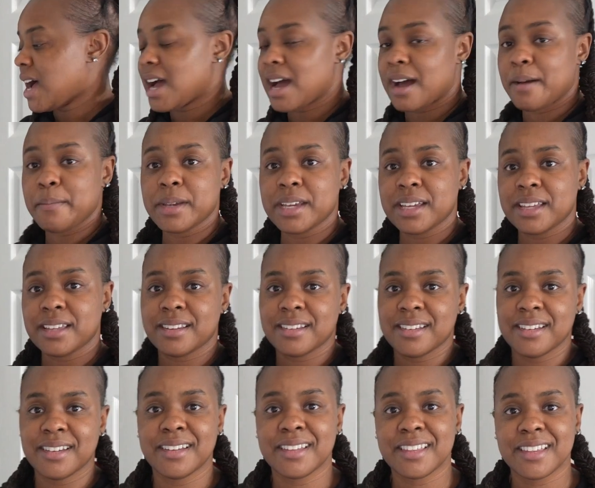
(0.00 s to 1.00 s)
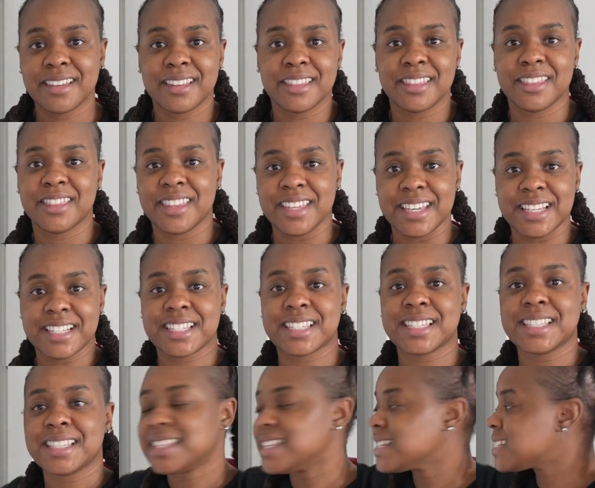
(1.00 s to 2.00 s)
I mean,
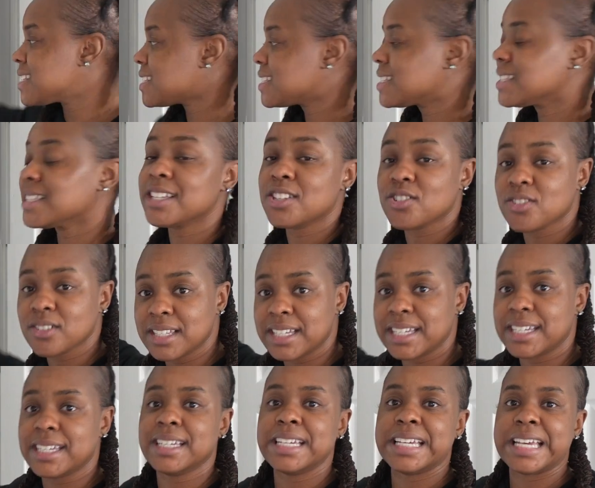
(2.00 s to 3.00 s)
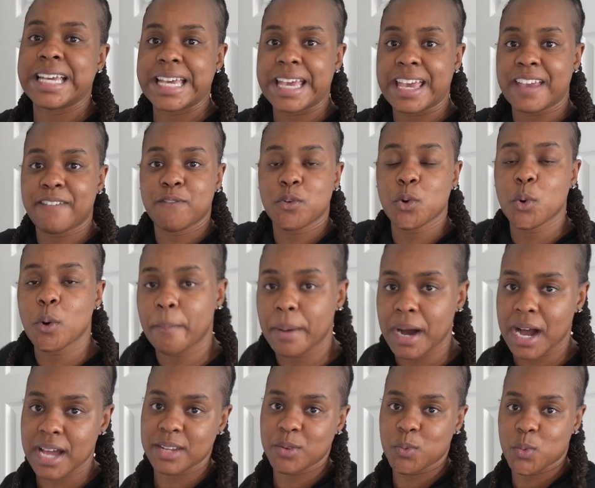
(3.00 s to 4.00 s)
this is literally a full
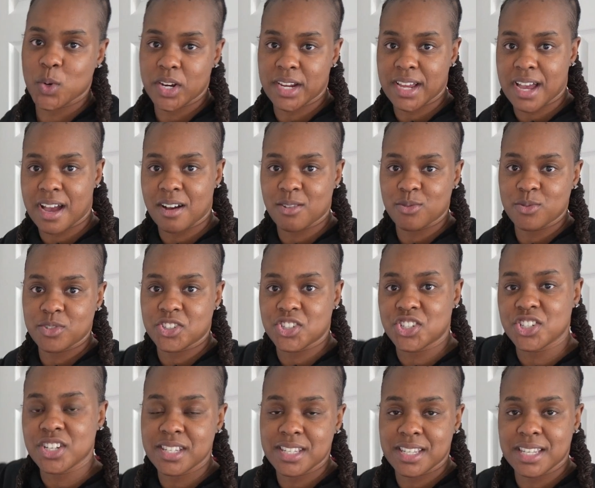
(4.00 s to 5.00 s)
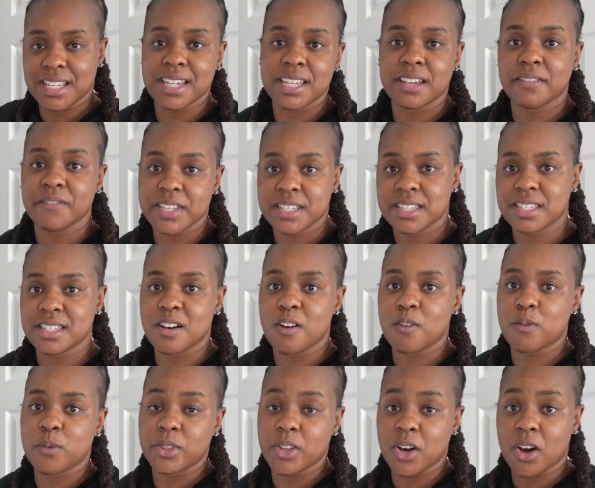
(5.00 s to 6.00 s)
body workout just in of
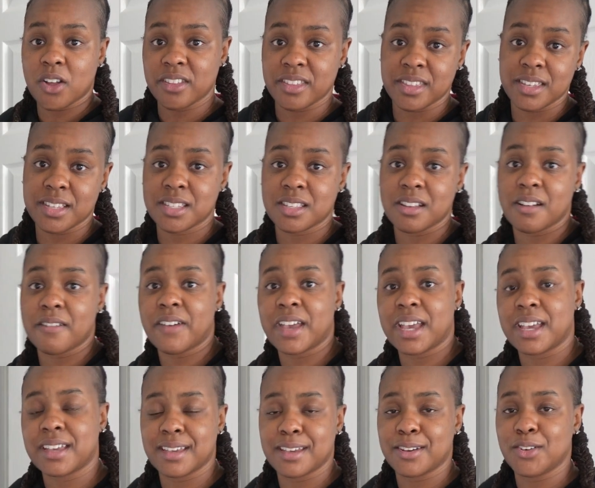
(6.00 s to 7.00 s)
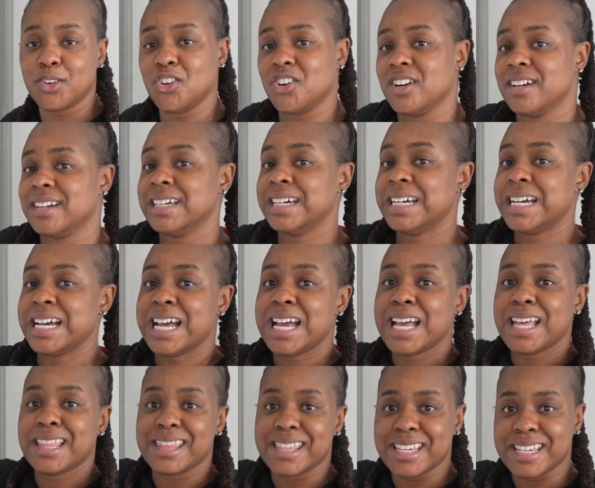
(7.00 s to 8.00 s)
itself with all of this stuff hanging on
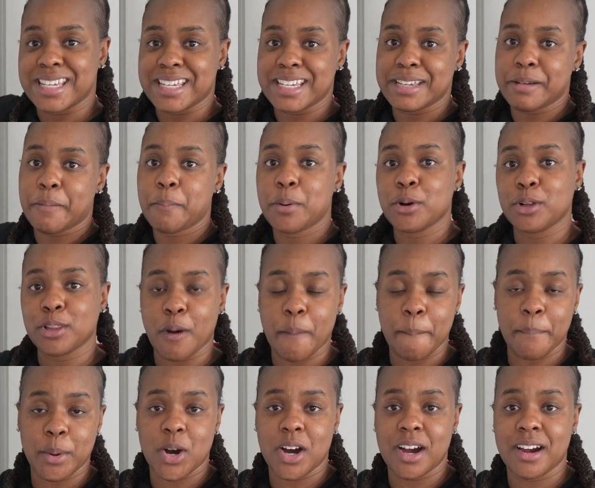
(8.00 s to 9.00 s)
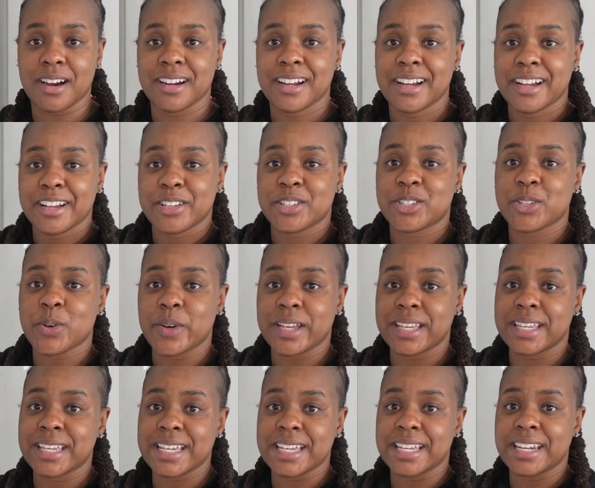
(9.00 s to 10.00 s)
the pull-up bar. So
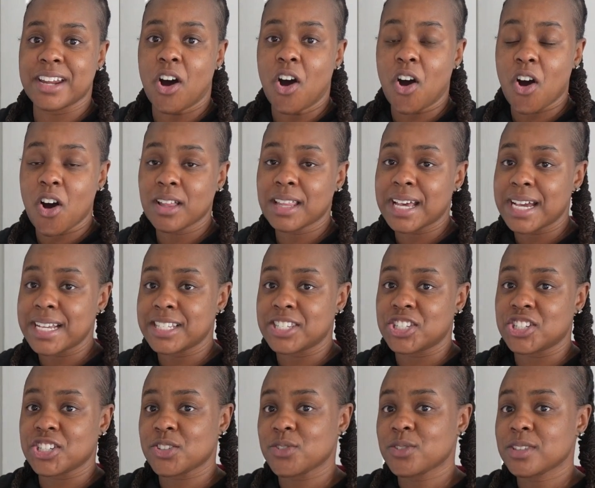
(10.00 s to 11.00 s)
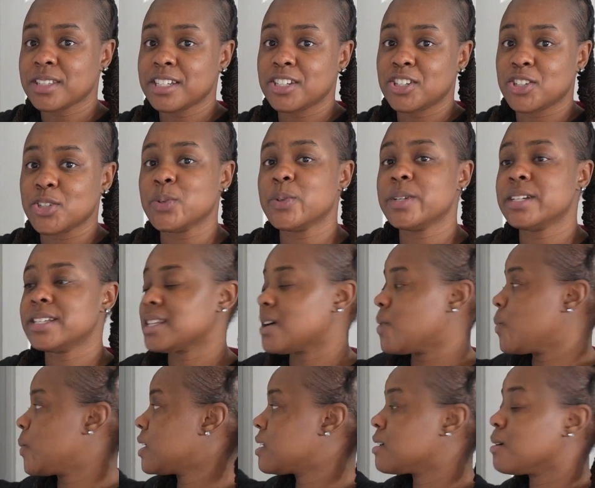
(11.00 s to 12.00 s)
again, all I generally do is I
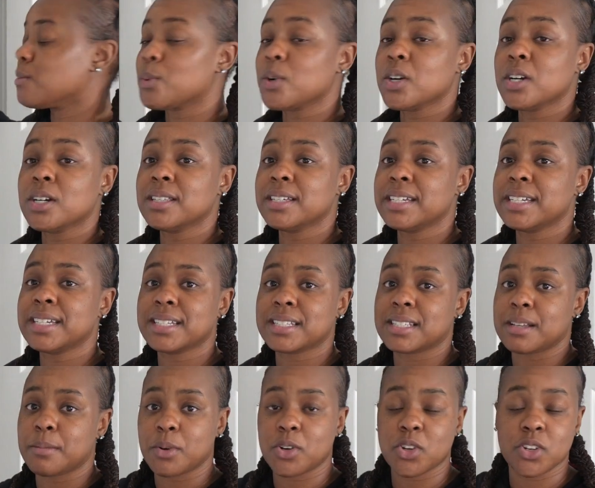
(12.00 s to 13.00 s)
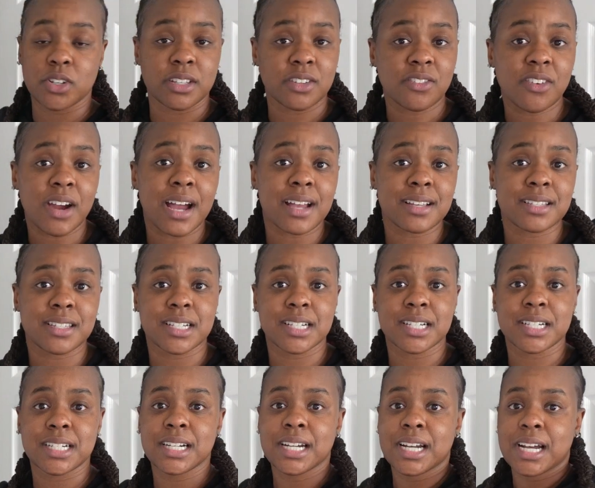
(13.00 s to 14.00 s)
wake up early because I'm an early
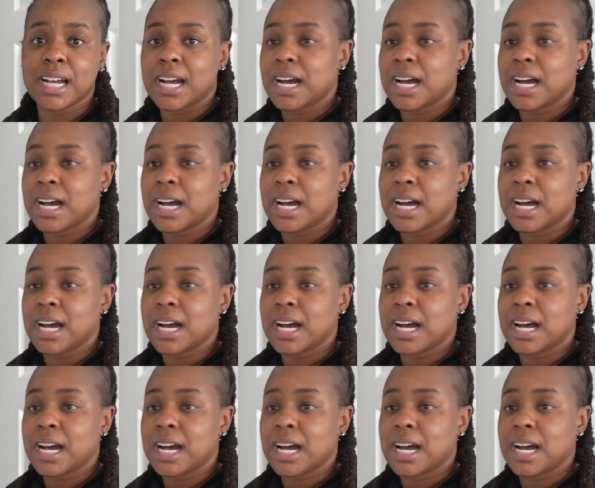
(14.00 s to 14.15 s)
riser.